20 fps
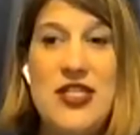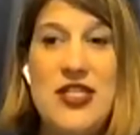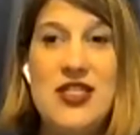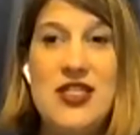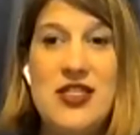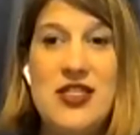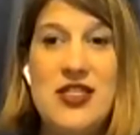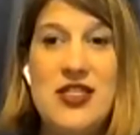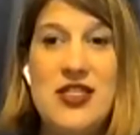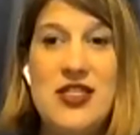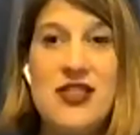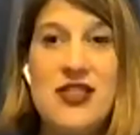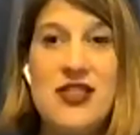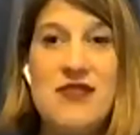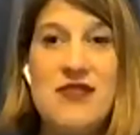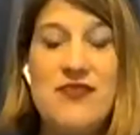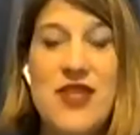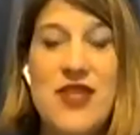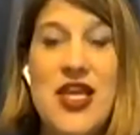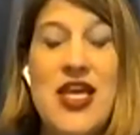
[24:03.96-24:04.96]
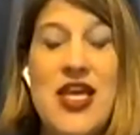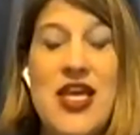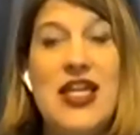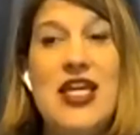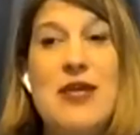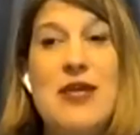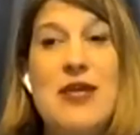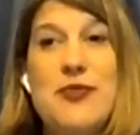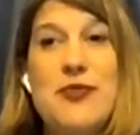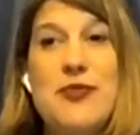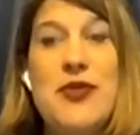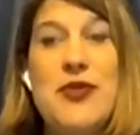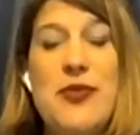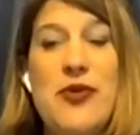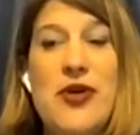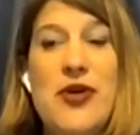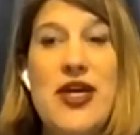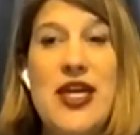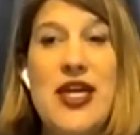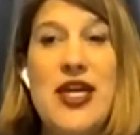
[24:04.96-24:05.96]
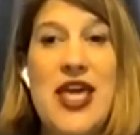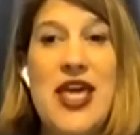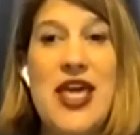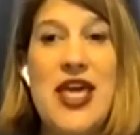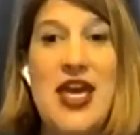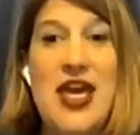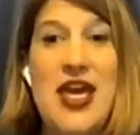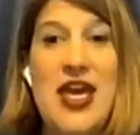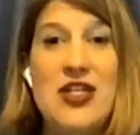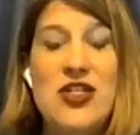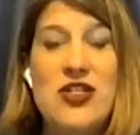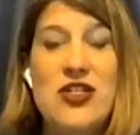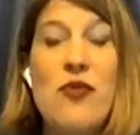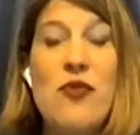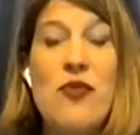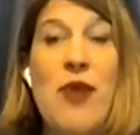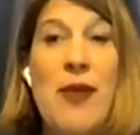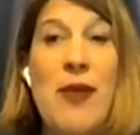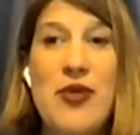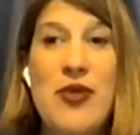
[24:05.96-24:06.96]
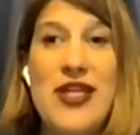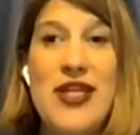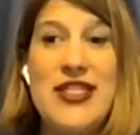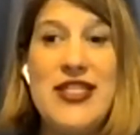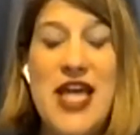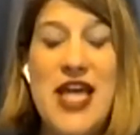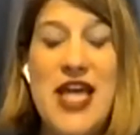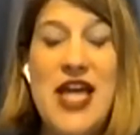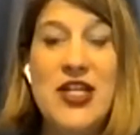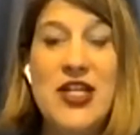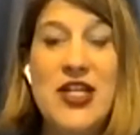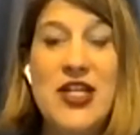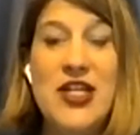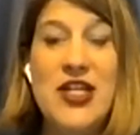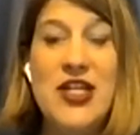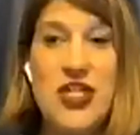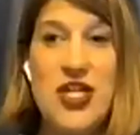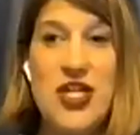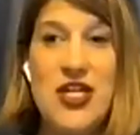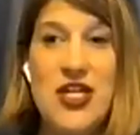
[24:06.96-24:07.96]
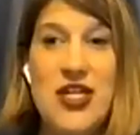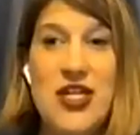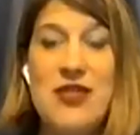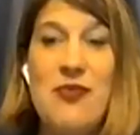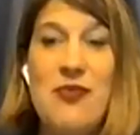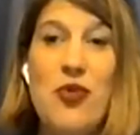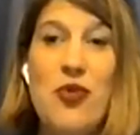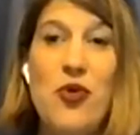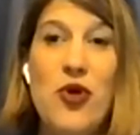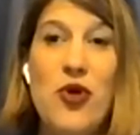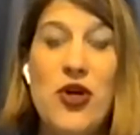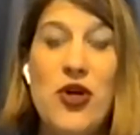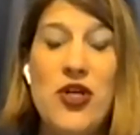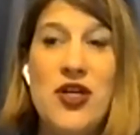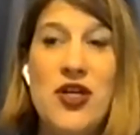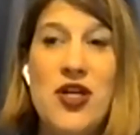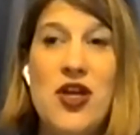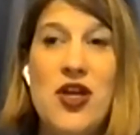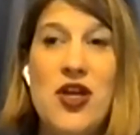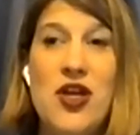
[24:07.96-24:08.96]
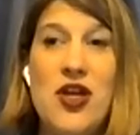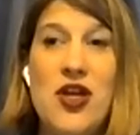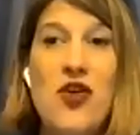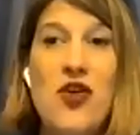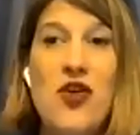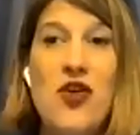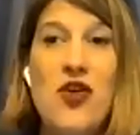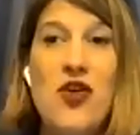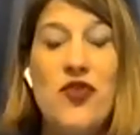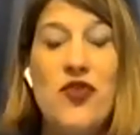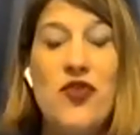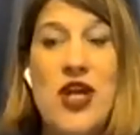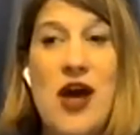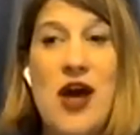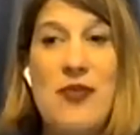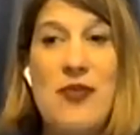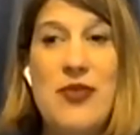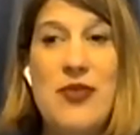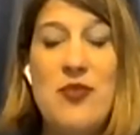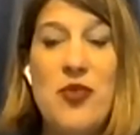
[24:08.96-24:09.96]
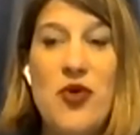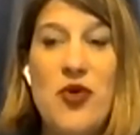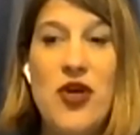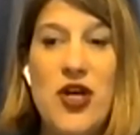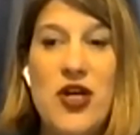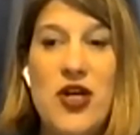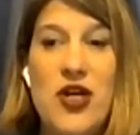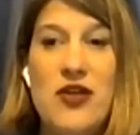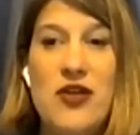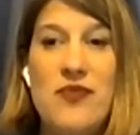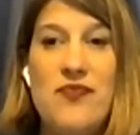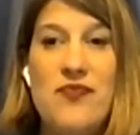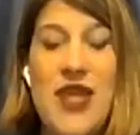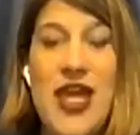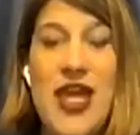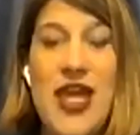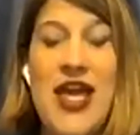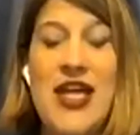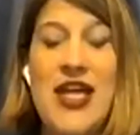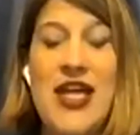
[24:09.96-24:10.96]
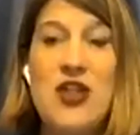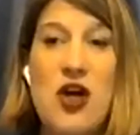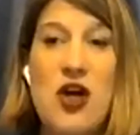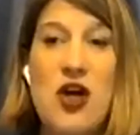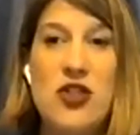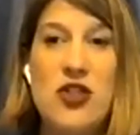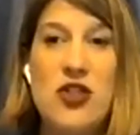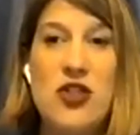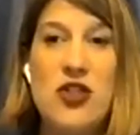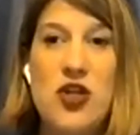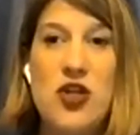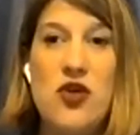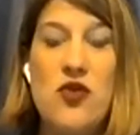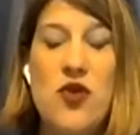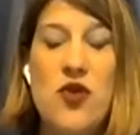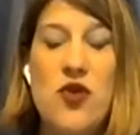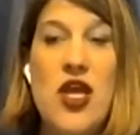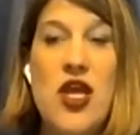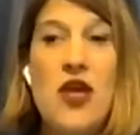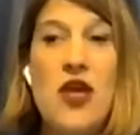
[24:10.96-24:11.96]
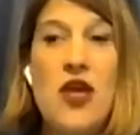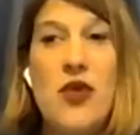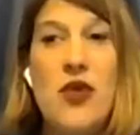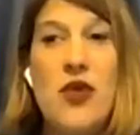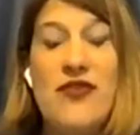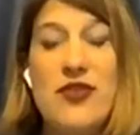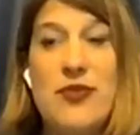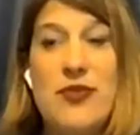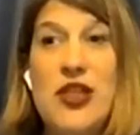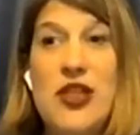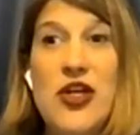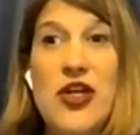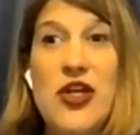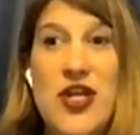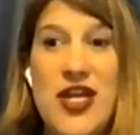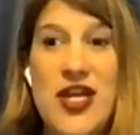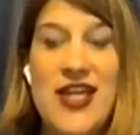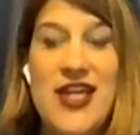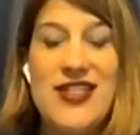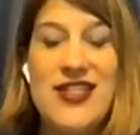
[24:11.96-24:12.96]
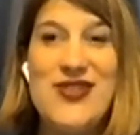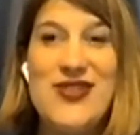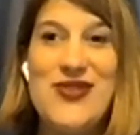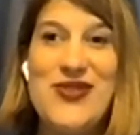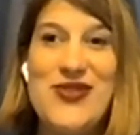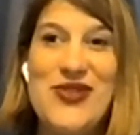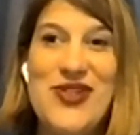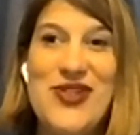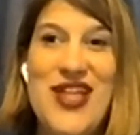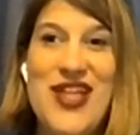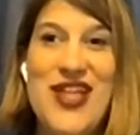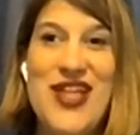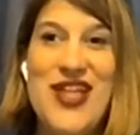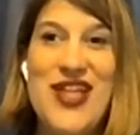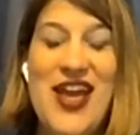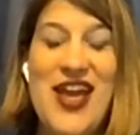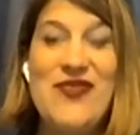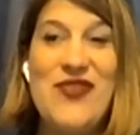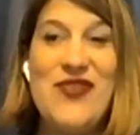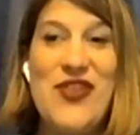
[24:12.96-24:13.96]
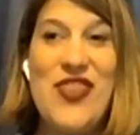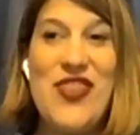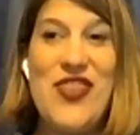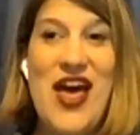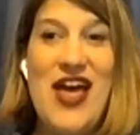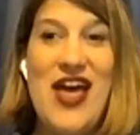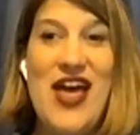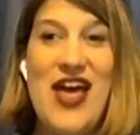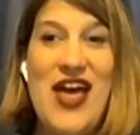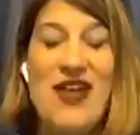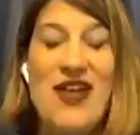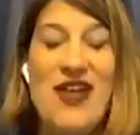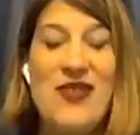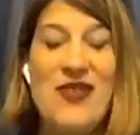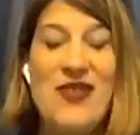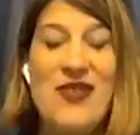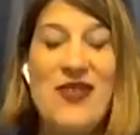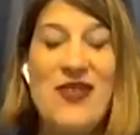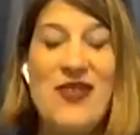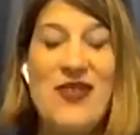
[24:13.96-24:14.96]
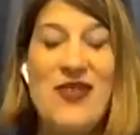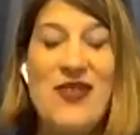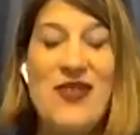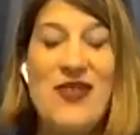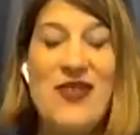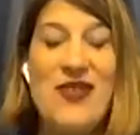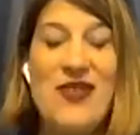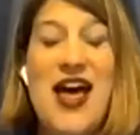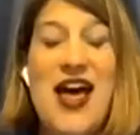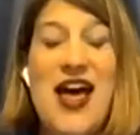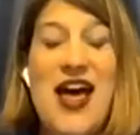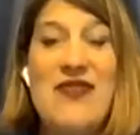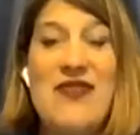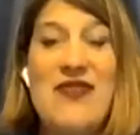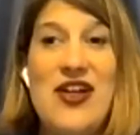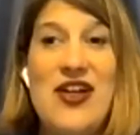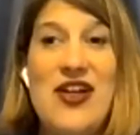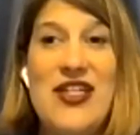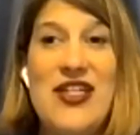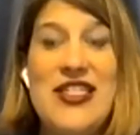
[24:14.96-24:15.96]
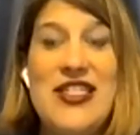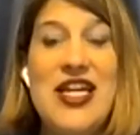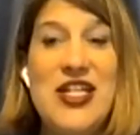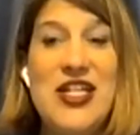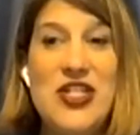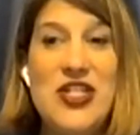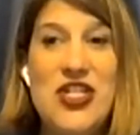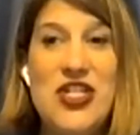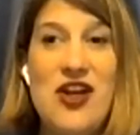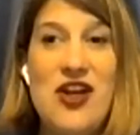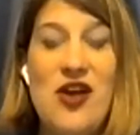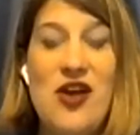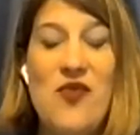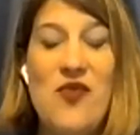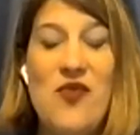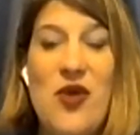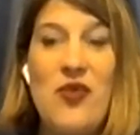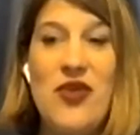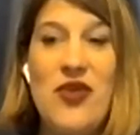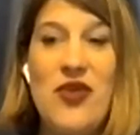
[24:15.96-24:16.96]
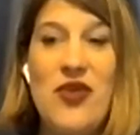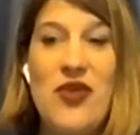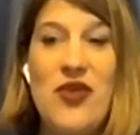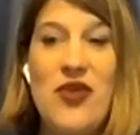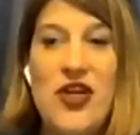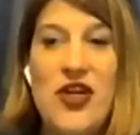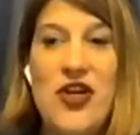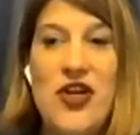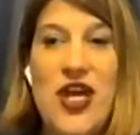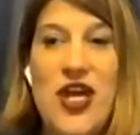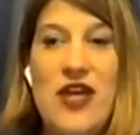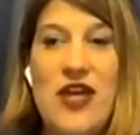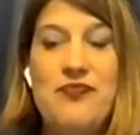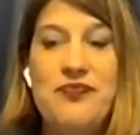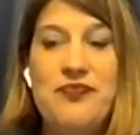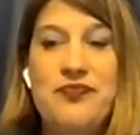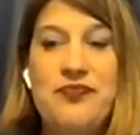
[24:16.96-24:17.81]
reasons. It keeps people engaged. Remember, attention is important for not being bored. And also, we have to be learning at school, and for that, we need to be having our attention on what we're learning